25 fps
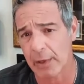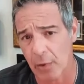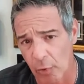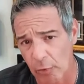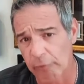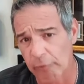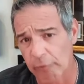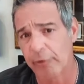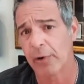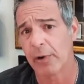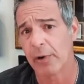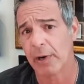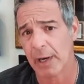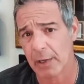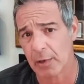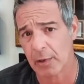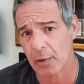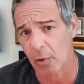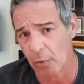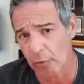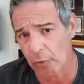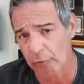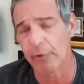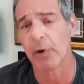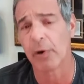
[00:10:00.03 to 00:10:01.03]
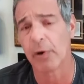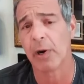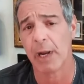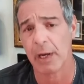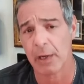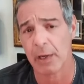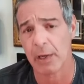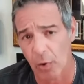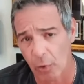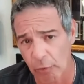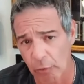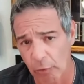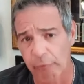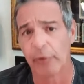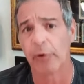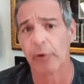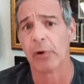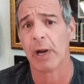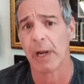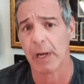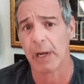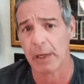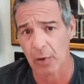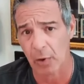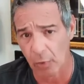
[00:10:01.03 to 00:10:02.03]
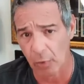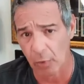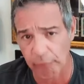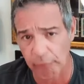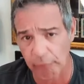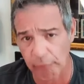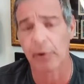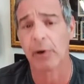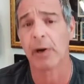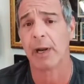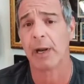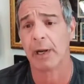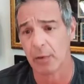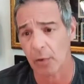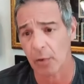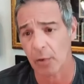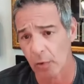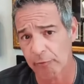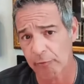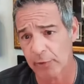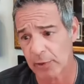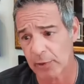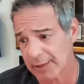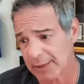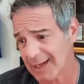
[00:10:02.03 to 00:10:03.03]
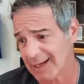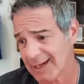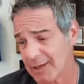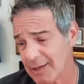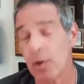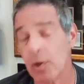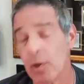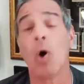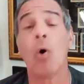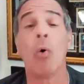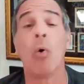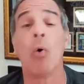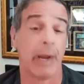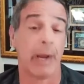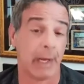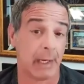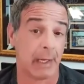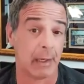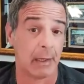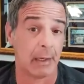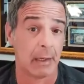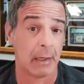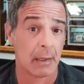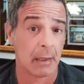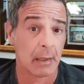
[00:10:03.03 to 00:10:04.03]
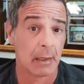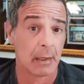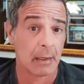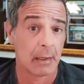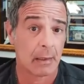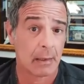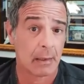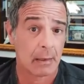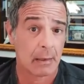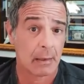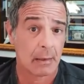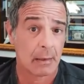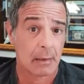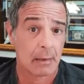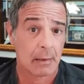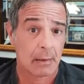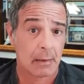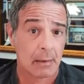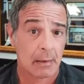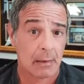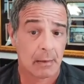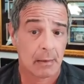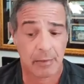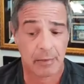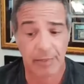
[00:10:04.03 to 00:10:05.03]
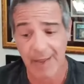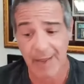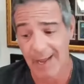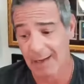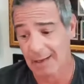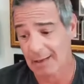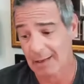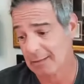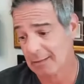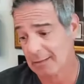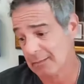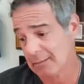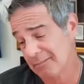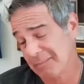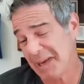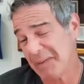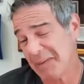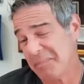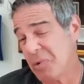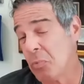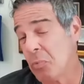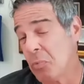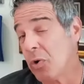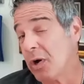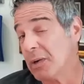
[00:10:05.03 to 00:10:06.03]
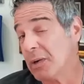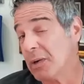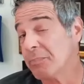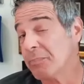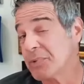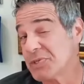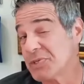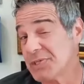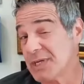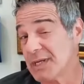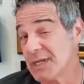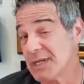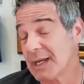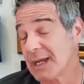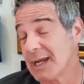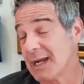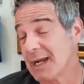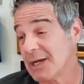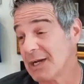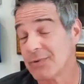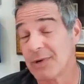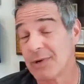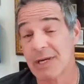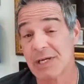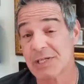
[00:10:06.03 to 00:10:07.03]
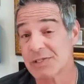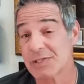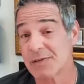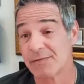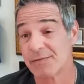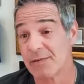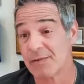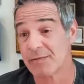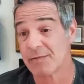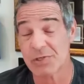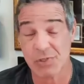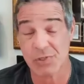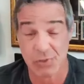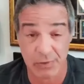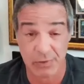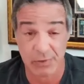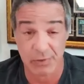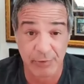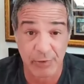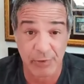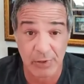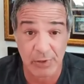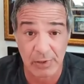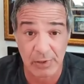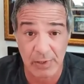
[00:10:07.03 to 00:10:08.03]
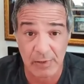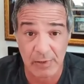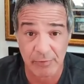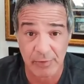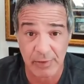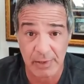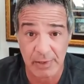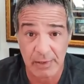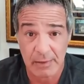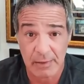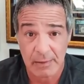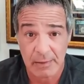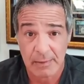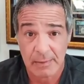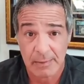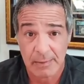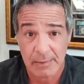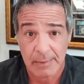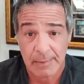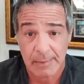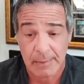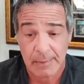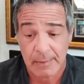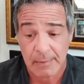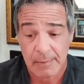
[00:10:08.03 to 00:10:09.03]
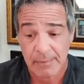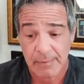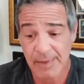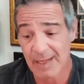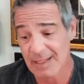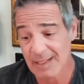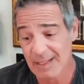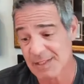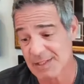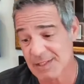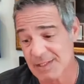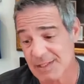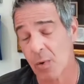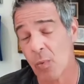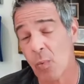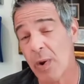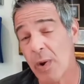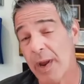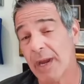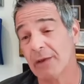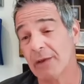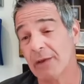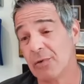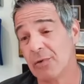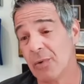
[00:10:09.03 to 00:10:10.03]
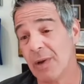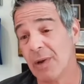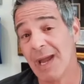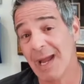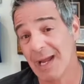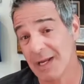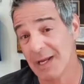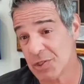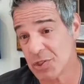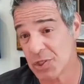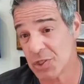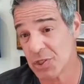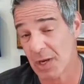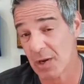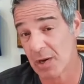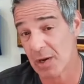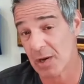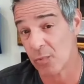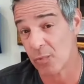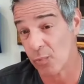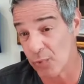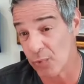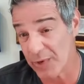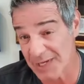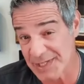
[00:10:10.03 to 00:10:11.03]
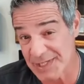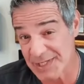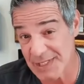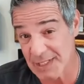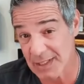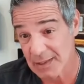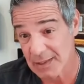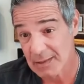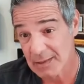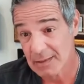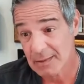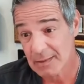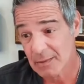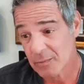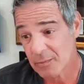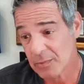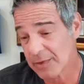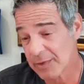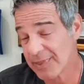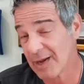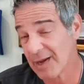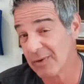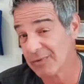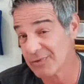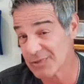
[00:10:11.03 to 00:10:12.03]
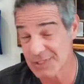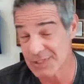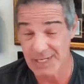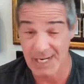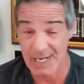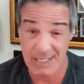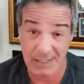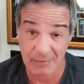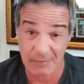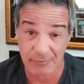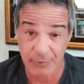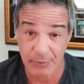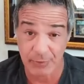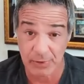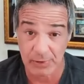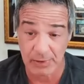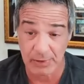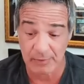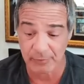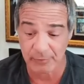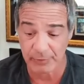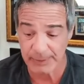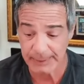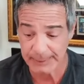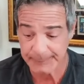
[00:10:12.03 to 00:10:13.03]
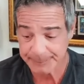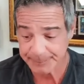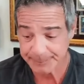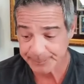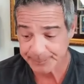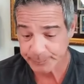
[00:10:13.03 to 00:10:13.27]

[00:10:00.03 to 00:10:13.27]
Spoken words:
over and over and over and over and over again, knowing that maybe 1% of contracts have ever stood for delivery, that it's a way to hedge risk without standing for delivery,